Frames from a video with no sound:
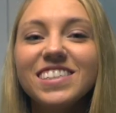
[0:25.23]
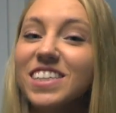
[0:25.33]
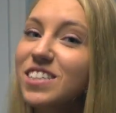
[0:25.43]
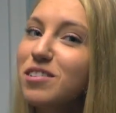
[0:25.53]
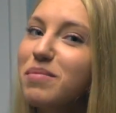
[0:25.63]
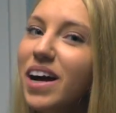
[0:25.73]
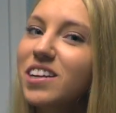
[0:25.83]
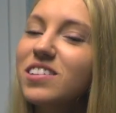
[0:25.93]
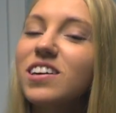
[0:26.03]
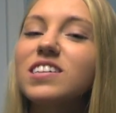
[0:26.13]
Just a
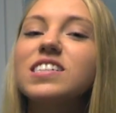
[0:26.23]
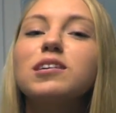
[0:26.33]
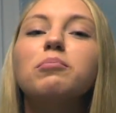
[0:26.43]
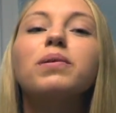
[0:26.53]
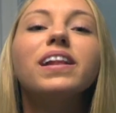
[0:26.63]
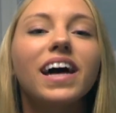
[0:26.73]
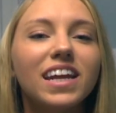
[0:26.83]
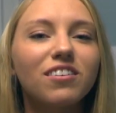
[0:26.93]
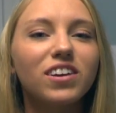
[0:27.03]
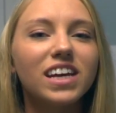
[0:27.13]
reminder, there are still
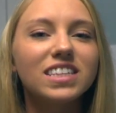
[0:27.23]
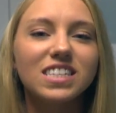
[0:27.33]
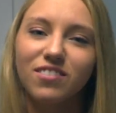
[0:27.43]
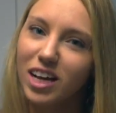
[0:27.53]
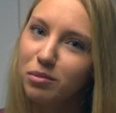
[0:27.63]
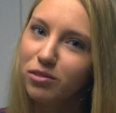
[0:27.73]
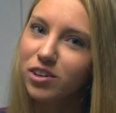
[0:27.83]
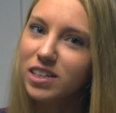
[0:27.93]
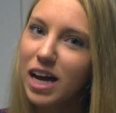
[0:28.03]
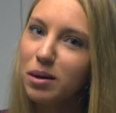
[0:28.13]
plenty of kittens available
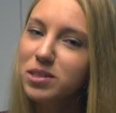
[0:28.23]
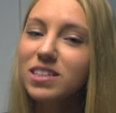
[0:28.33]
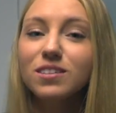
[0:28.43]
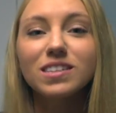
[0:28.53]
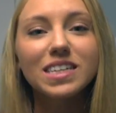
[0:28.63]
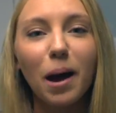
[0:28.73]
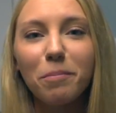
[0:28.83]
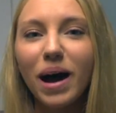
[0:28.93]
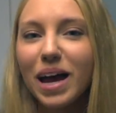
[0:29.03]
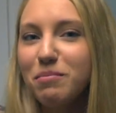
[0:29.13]
for adoption, so
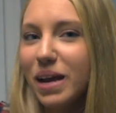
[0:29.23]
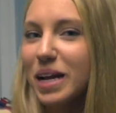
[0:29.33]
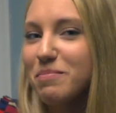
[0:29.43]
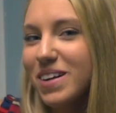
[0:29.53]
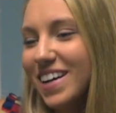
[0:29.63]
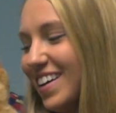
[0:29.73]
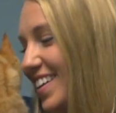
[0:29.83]
stop by and meet them.